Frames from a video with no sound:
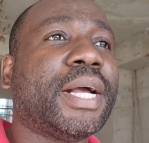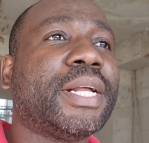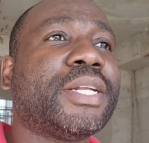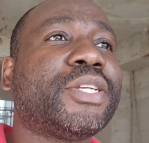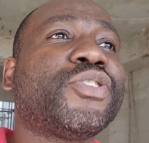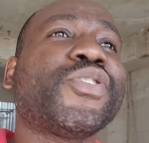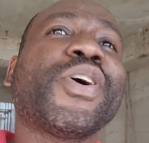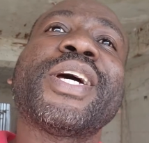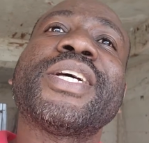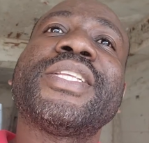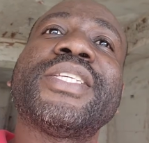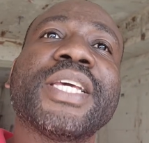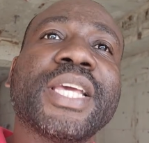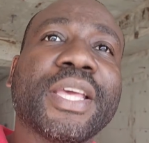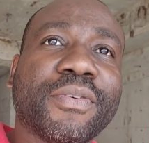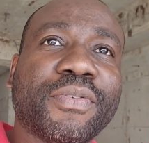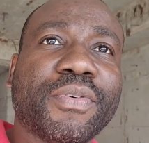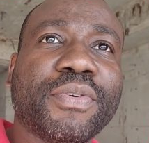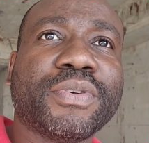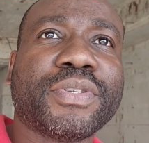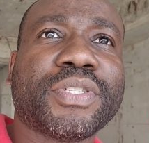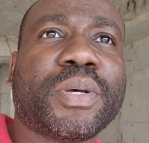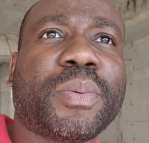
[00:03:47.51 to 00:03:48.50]
Try to give
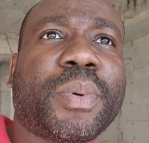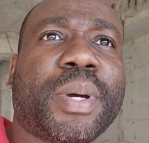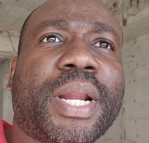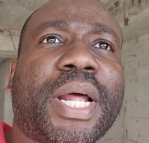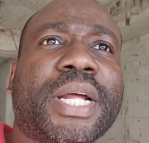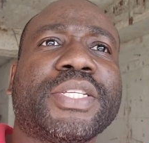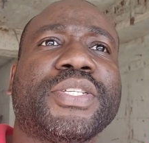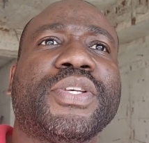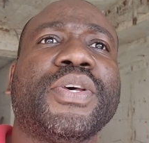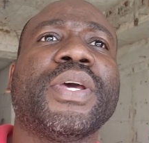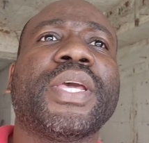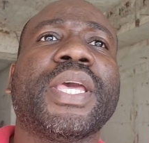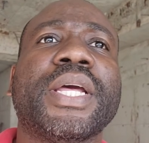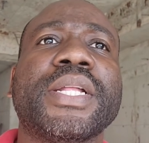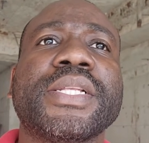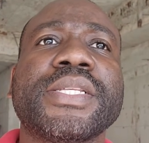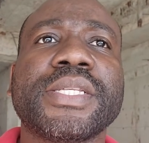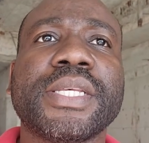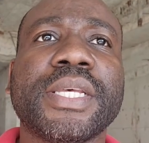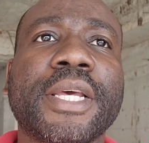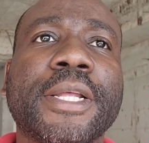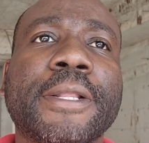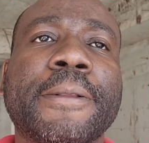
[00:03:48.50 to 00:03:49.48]
you some of that so you can
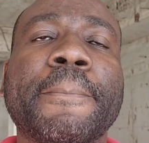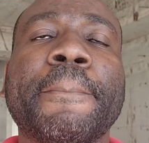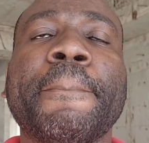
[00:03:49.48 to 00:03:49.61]
see it.